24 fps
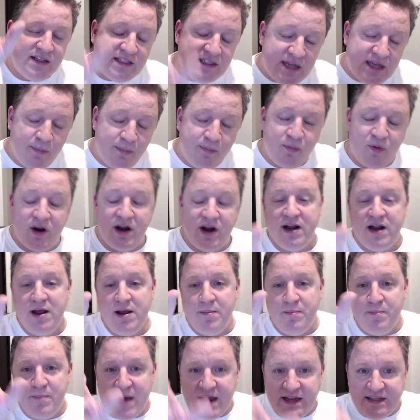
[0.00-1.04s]
separate
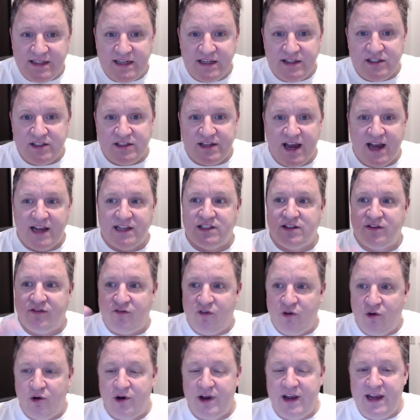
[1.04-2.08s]
message sets
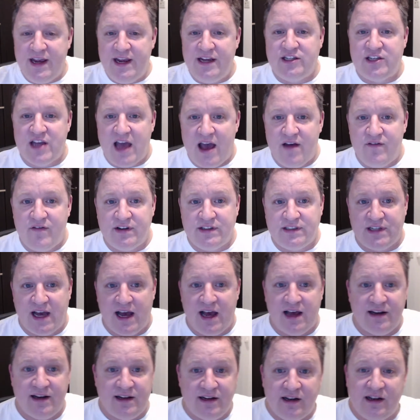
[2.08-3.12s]
for each
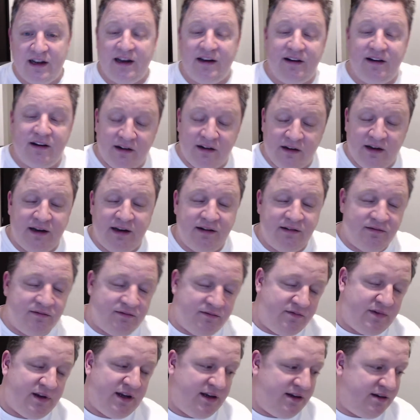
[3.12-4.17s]
avatar.
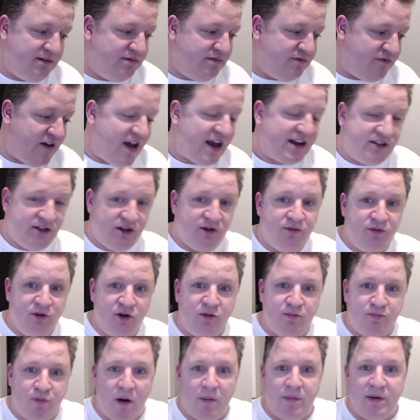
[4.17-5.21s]
In fact,
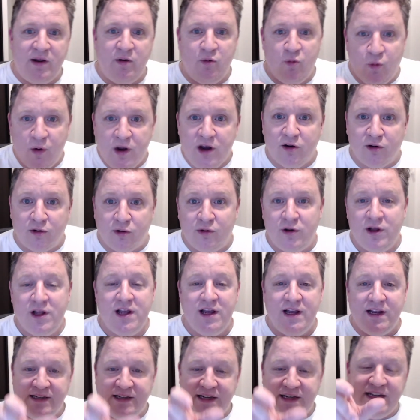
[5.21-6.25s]
you probably will
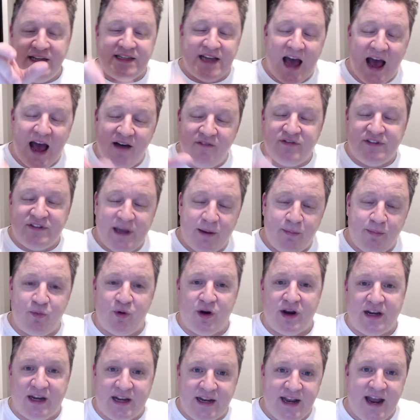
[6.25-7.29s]
need to have
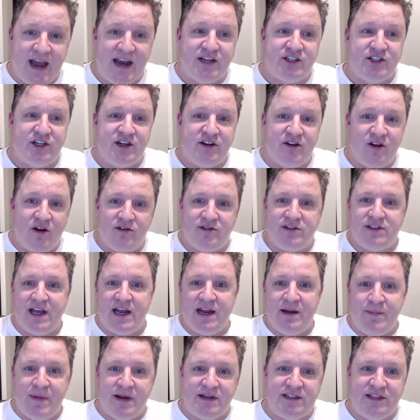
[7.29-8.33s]
separate connection notes
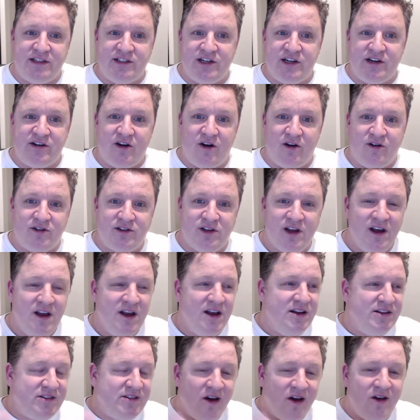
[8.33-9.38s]
and messaging notes.
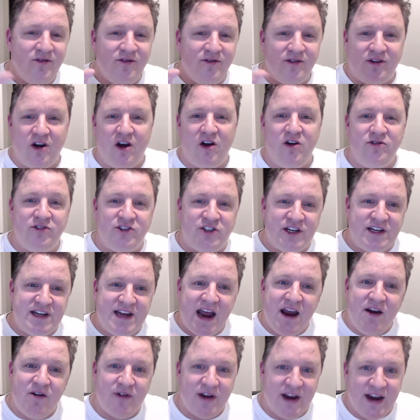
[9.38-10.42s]
Don't go
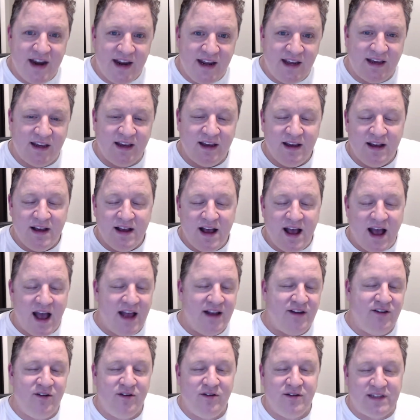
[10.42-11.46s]
generic
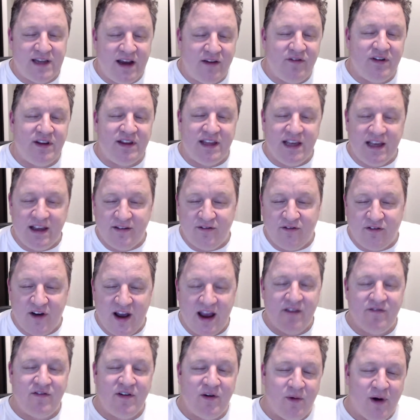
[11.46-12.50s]
and use everything for
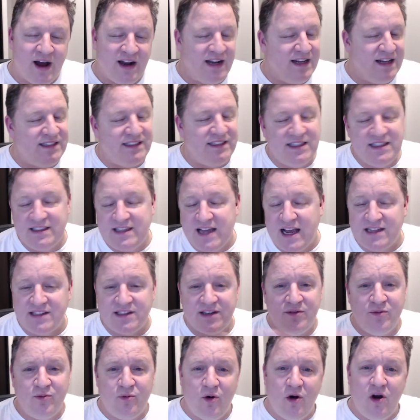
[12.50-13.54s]
everyone. It just
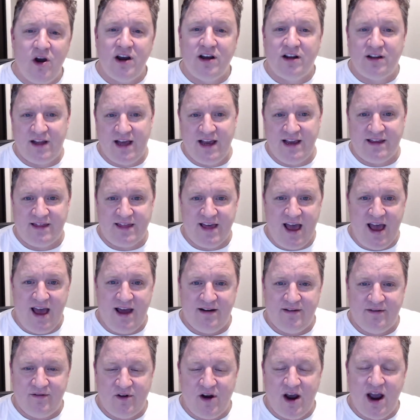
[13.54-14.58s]
doesn't work like
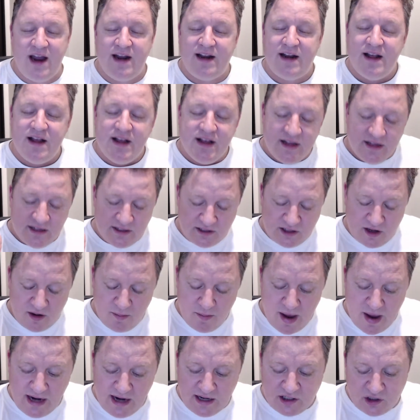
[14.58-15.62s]
that. right? So
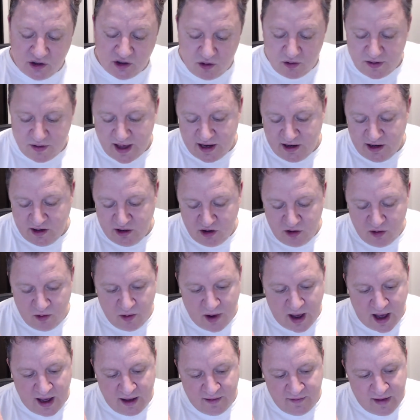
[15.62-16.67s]
make sure that
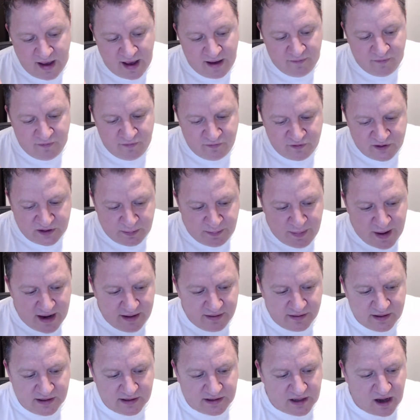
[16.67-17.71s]
you have
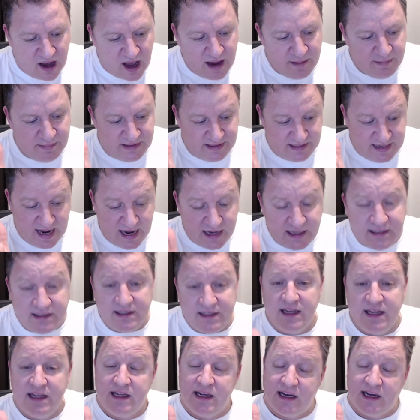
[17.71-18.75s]
spent the time
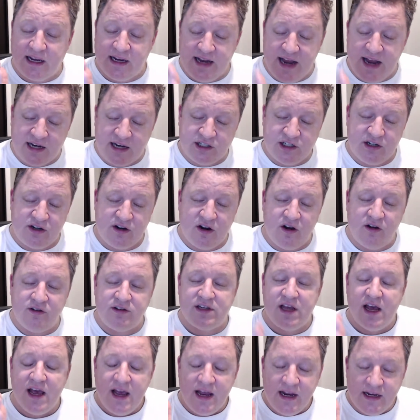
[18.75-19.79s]
testing your connection
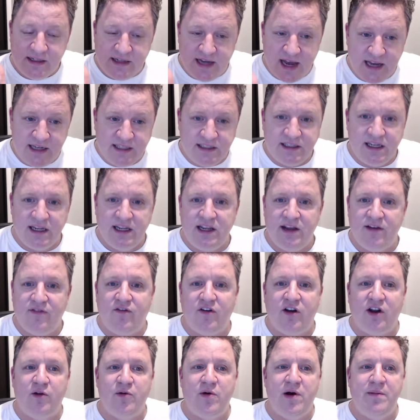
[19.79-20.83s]
notes, testing your
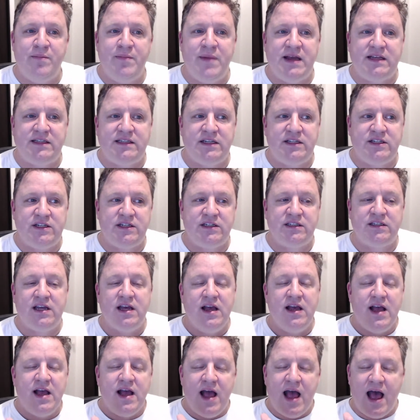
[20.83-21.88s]
follow-up messages,
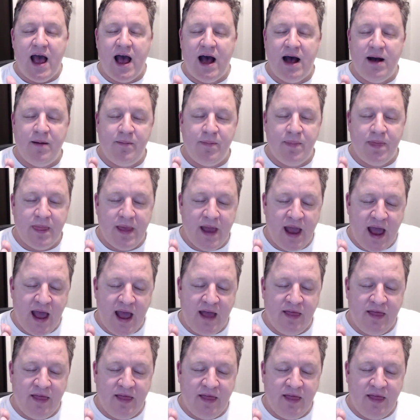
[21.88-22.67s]
and